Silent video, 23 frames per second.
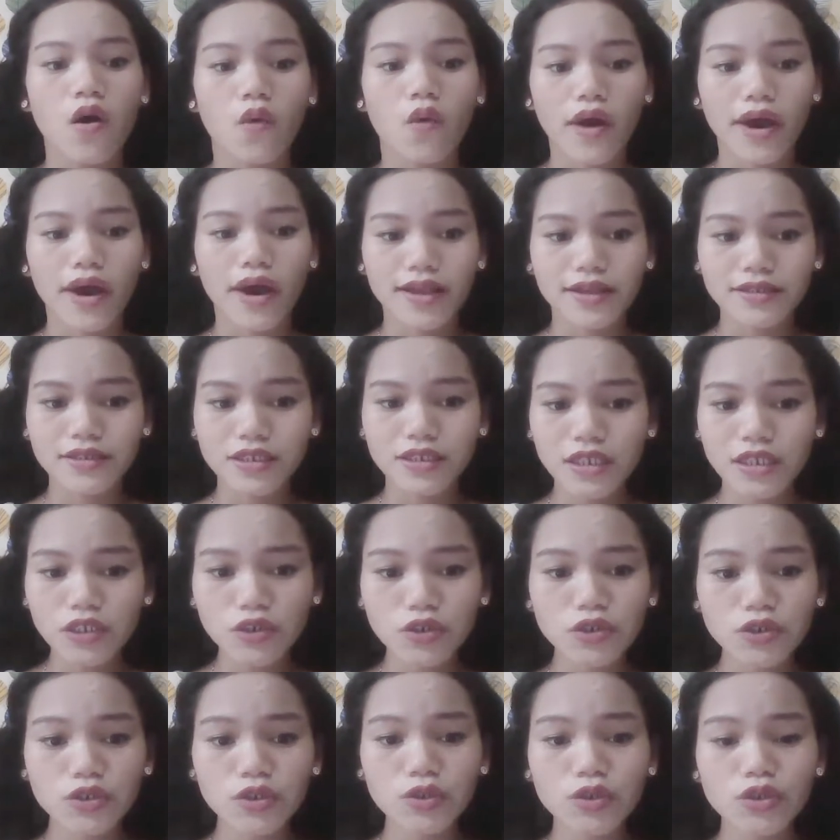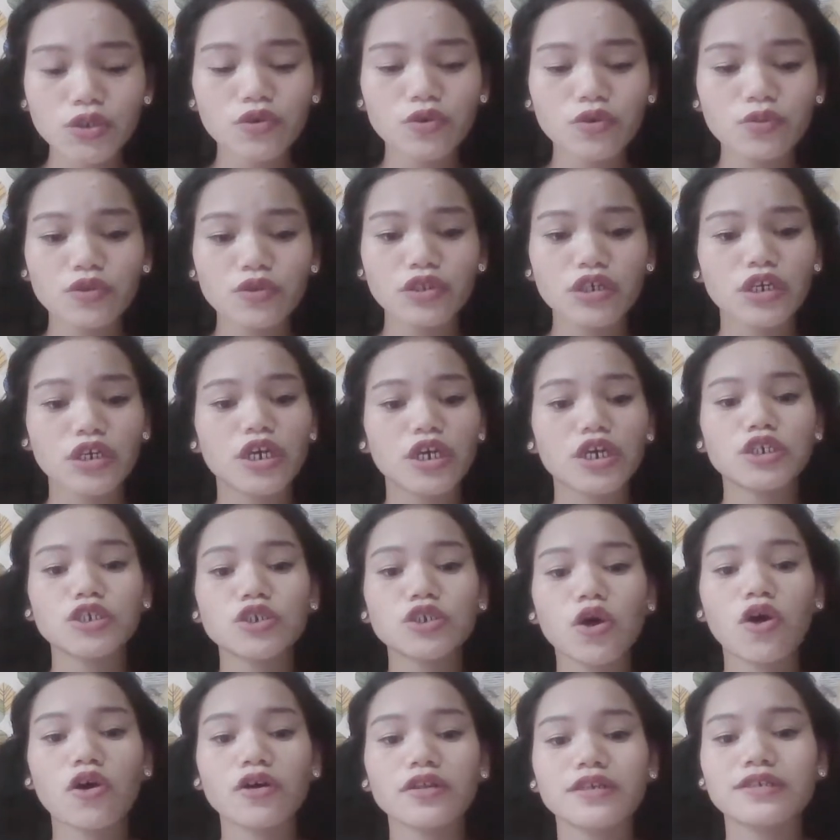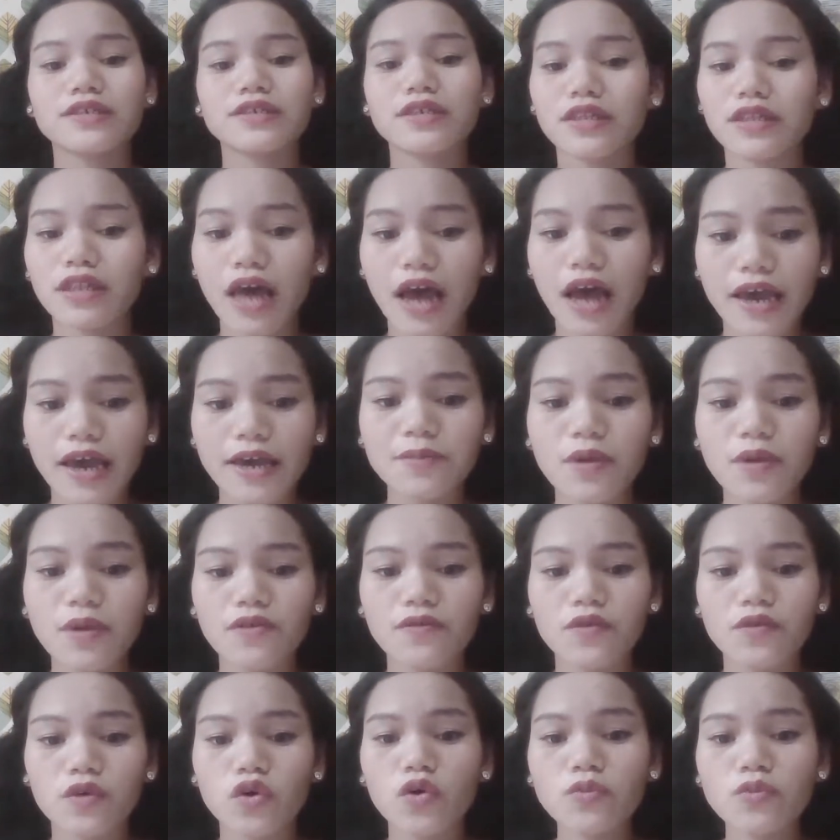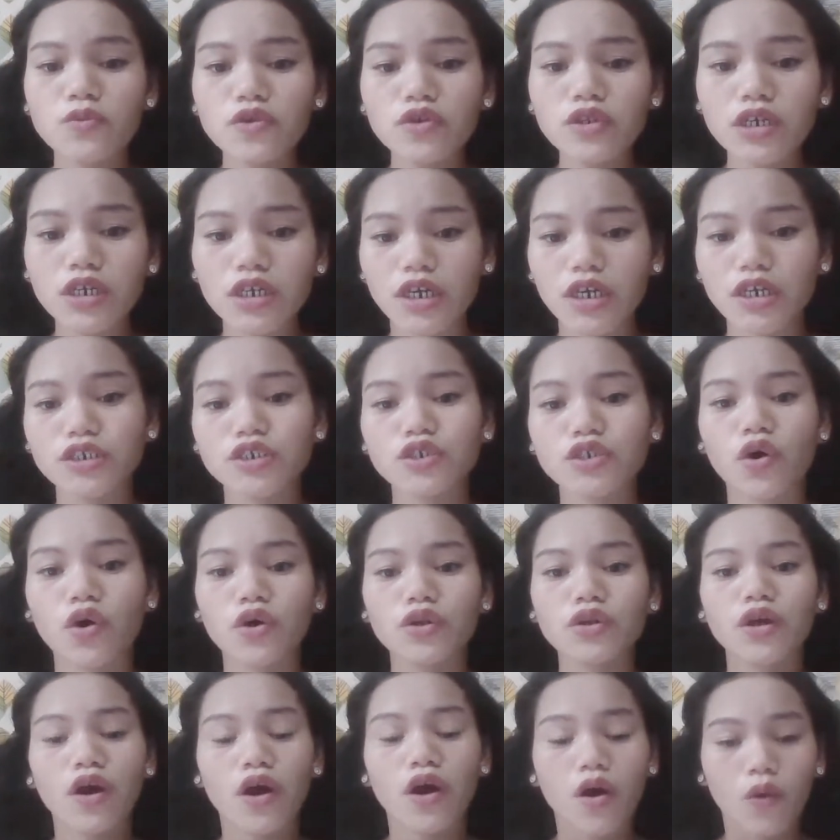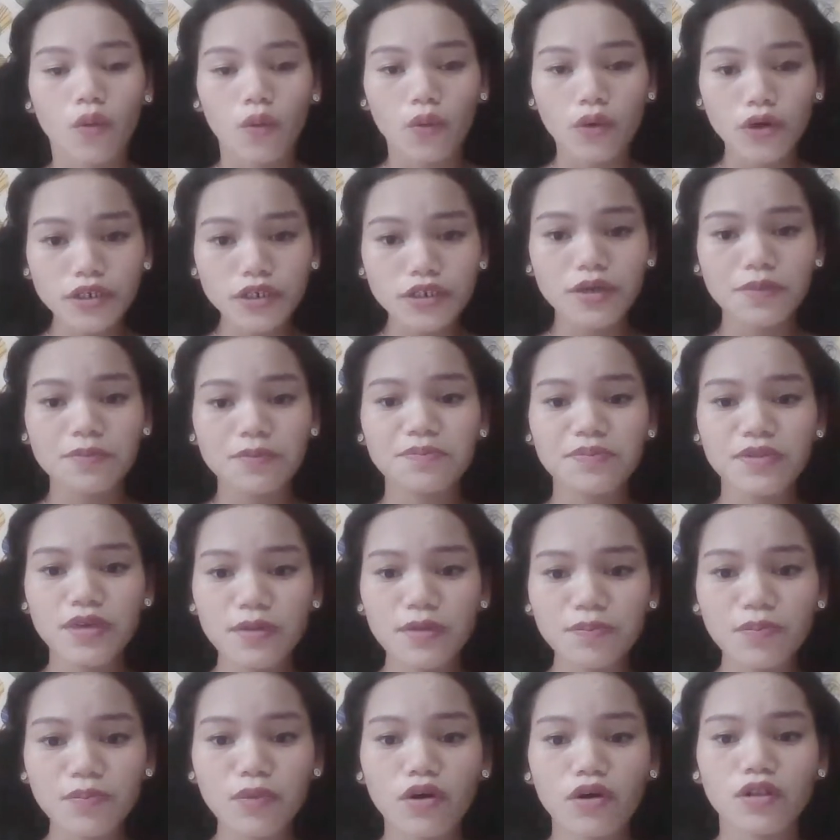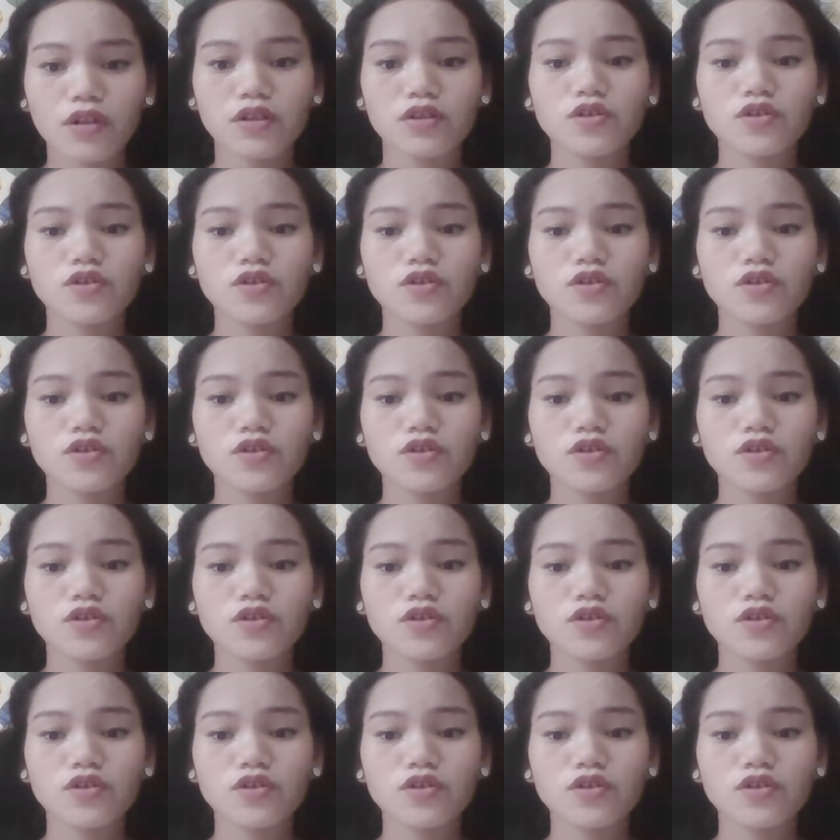while synchronous communication is a type of communication where the people